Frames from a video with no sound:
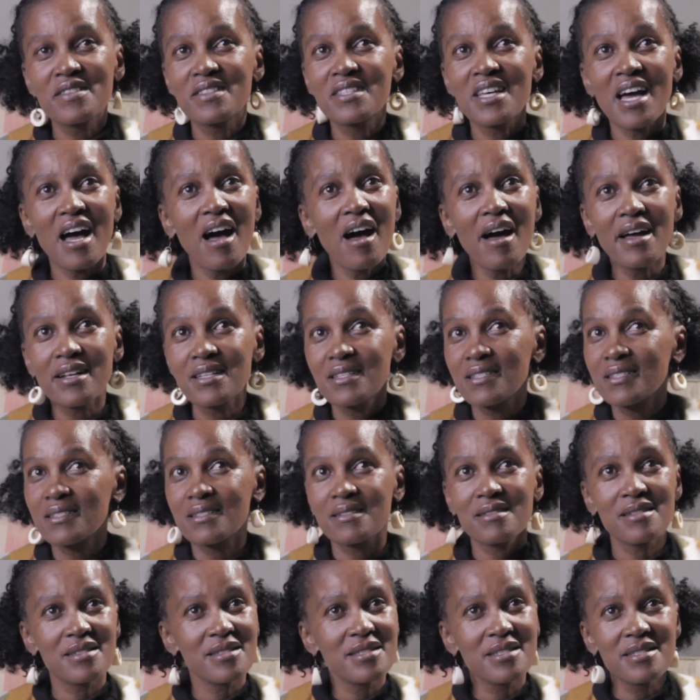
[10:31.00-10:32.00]
the art
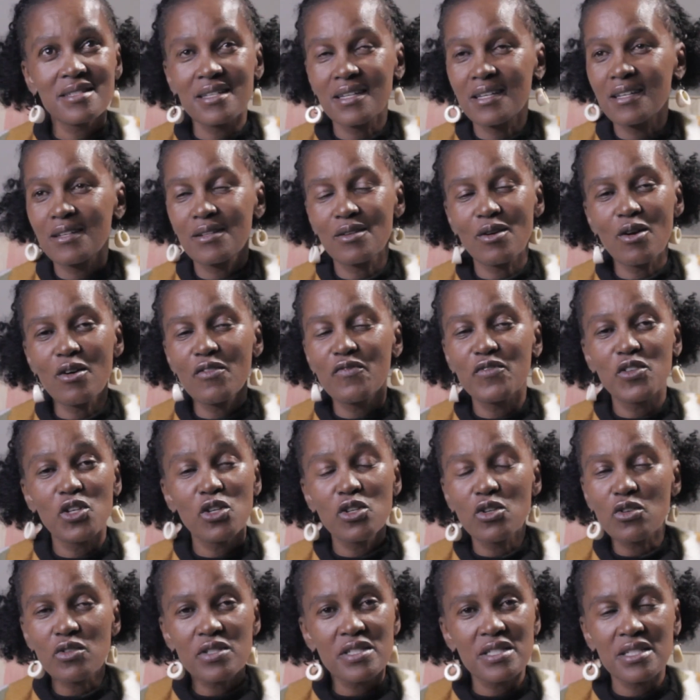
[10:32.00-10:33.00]
scene of
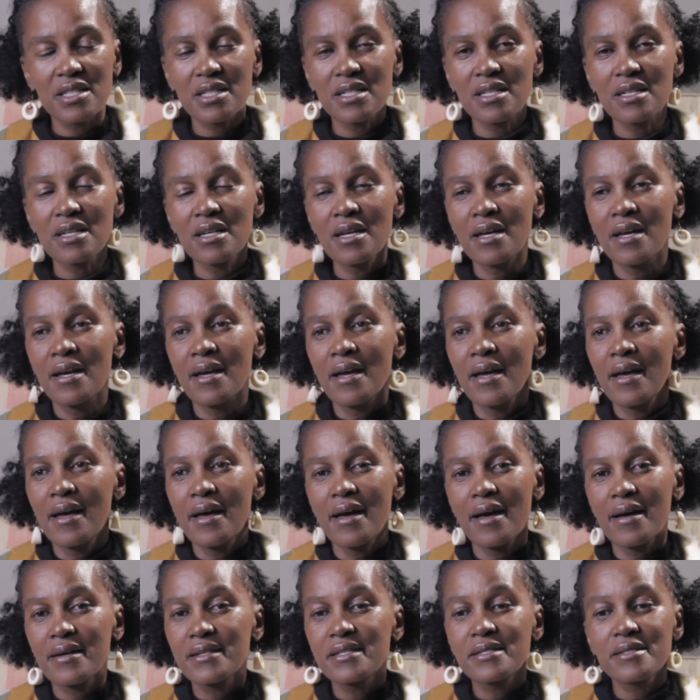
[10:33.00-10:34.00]
New York City,
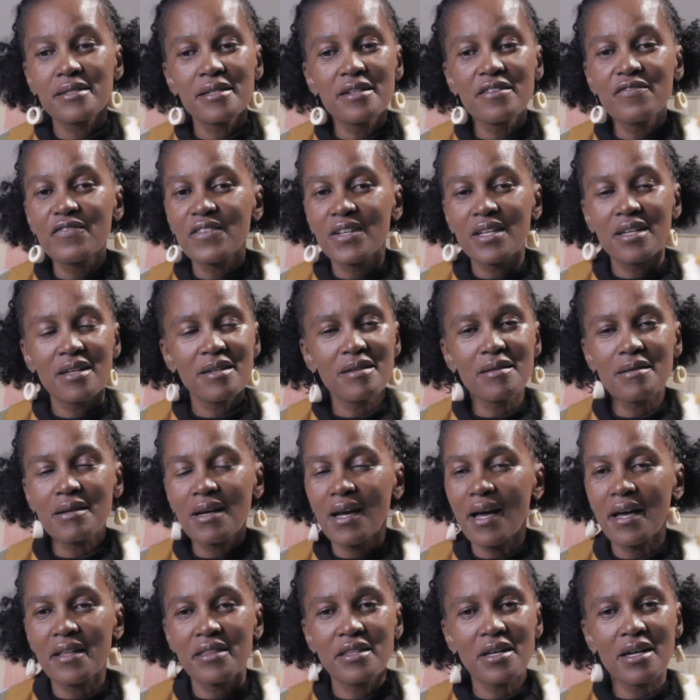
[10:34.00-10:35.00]
serving
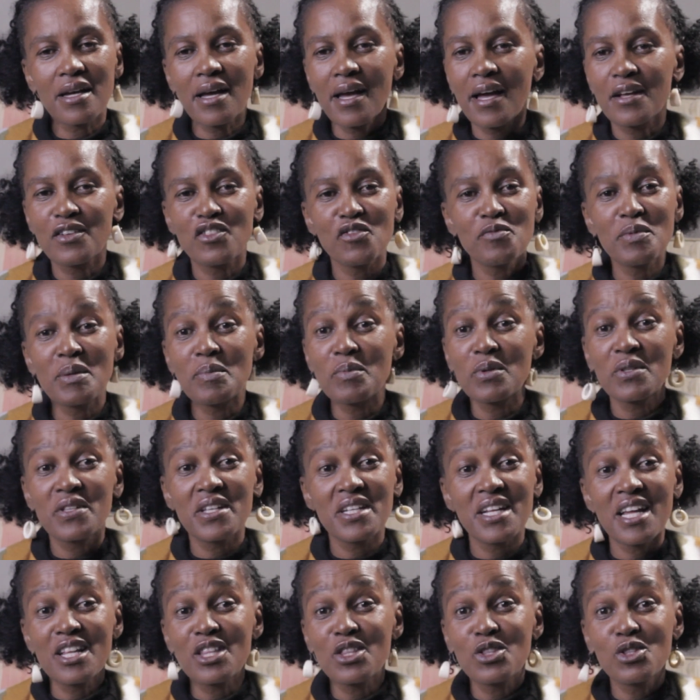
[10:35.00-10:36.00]
the kind of people
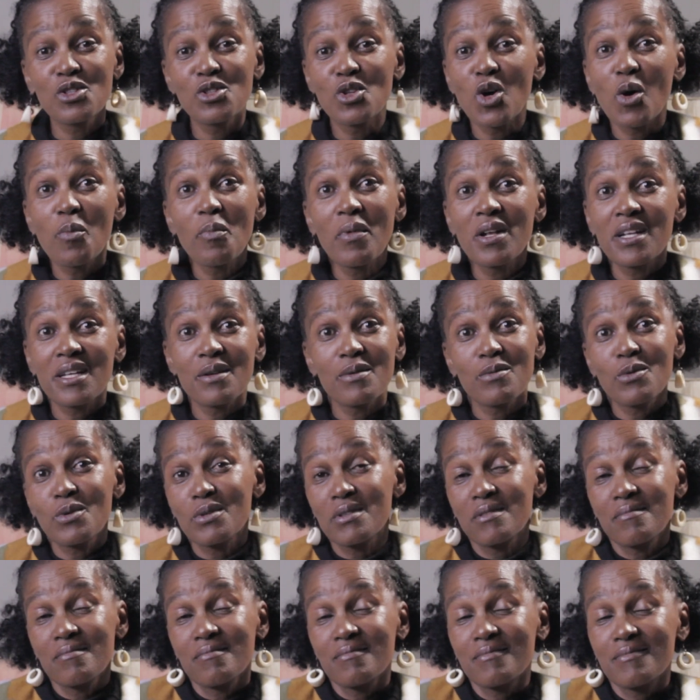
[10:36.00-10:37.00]
that I normally
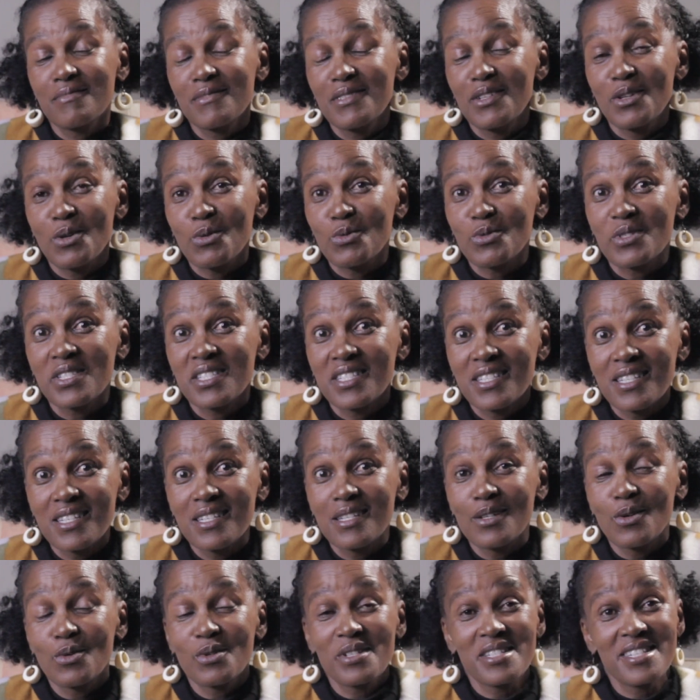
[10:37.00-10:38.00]
would,
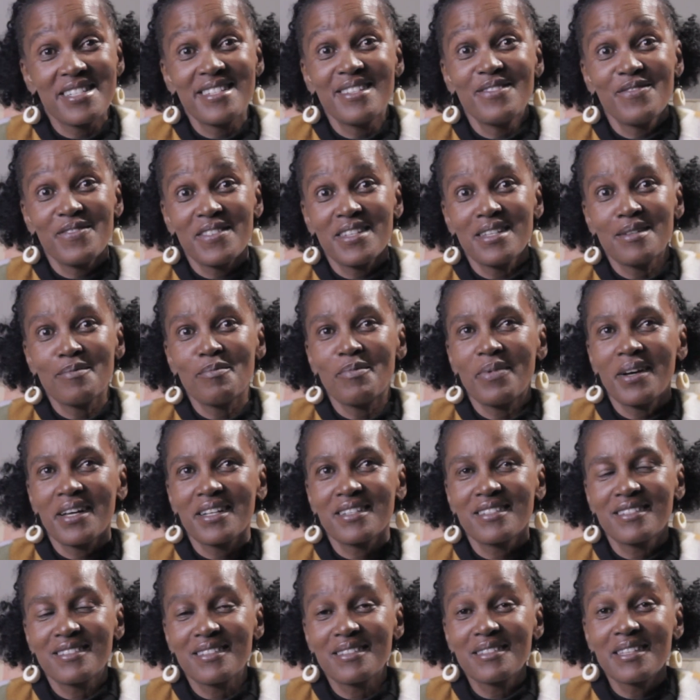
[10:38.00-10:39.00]
see on TV,
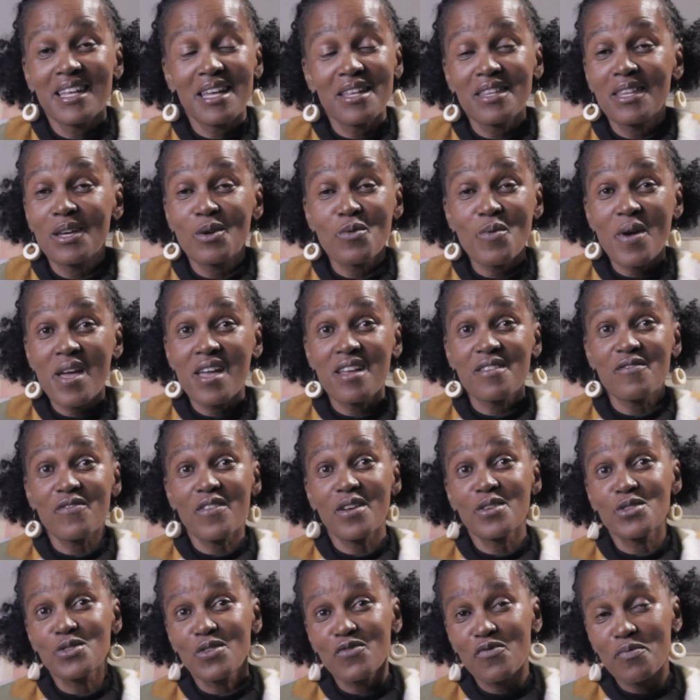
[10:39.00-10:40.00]
but there they were in
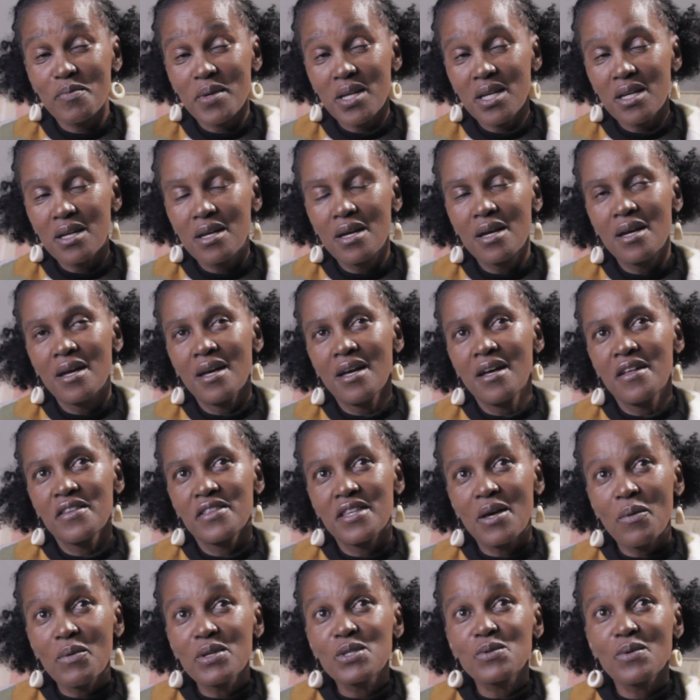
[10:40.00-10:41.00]
front of me.
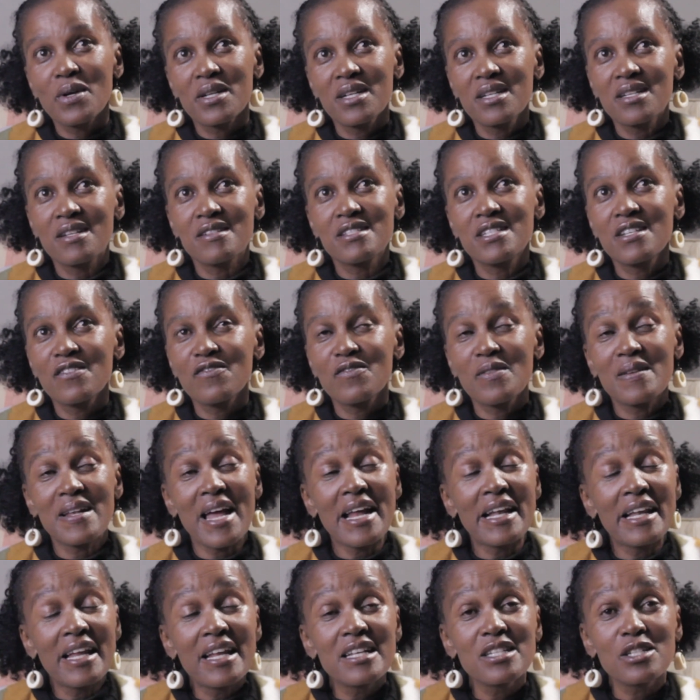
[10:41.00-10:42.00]
That was quite an
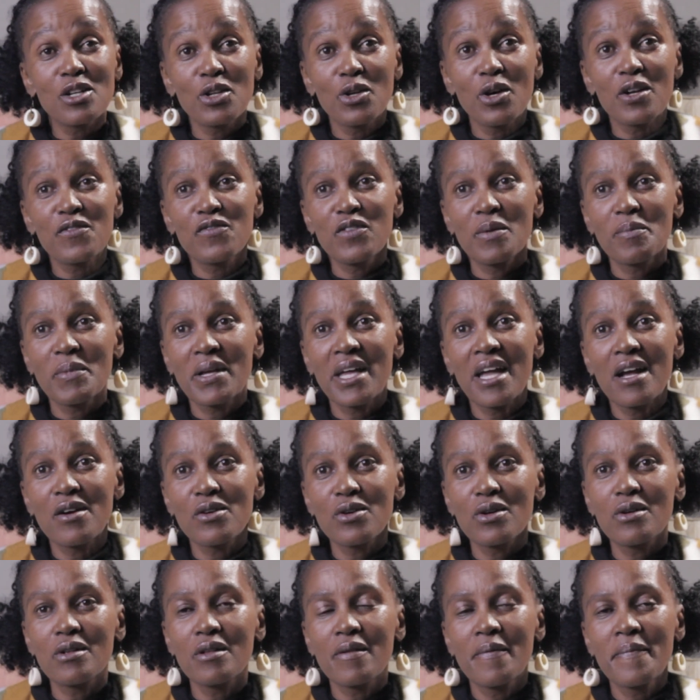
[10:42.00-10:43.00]
achievement. I learned a lot from
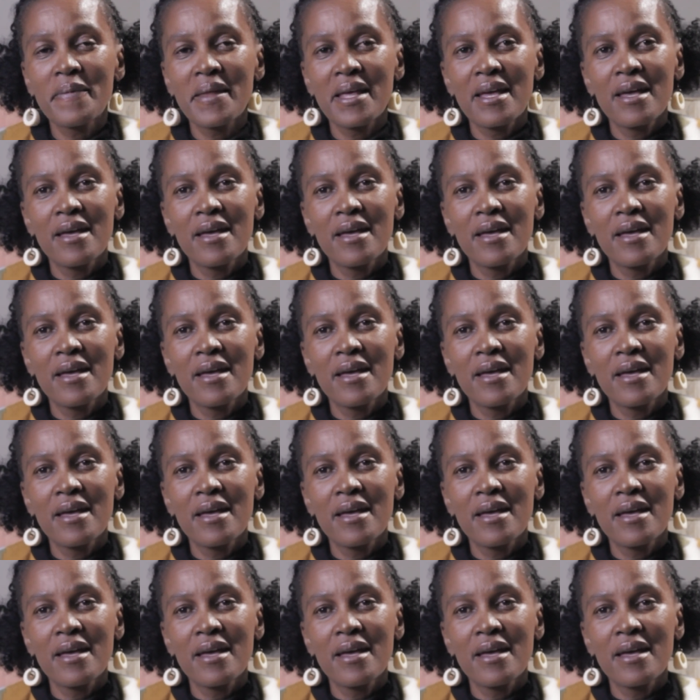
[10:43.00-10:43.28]
Carol.